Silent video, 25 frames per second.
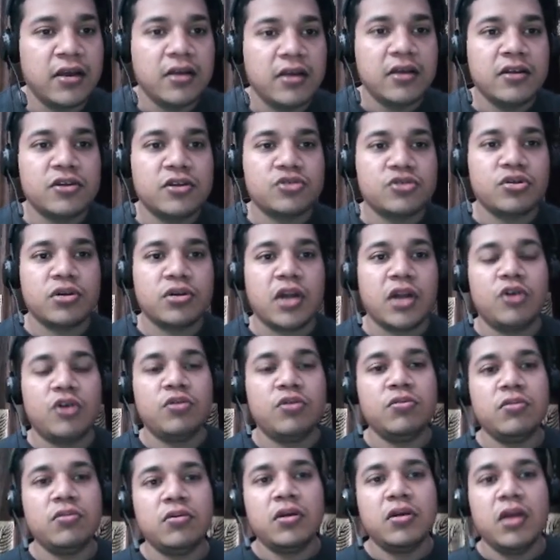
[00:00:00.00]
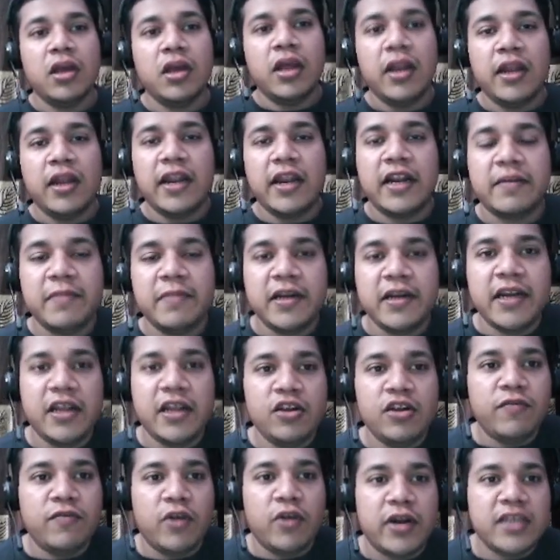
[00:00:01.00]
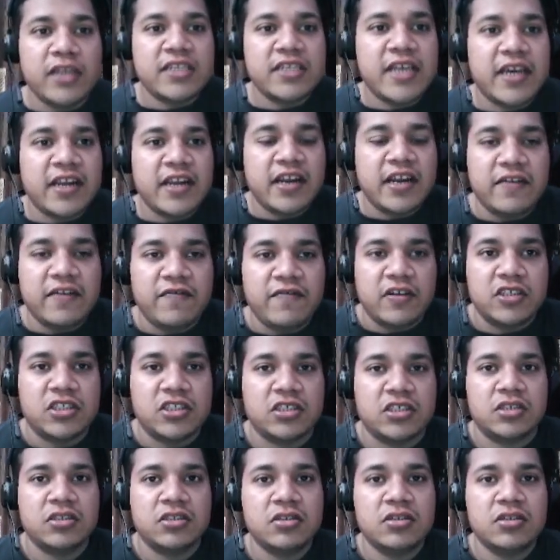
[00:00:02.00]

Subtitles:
So now let me tell you what is aggregate function.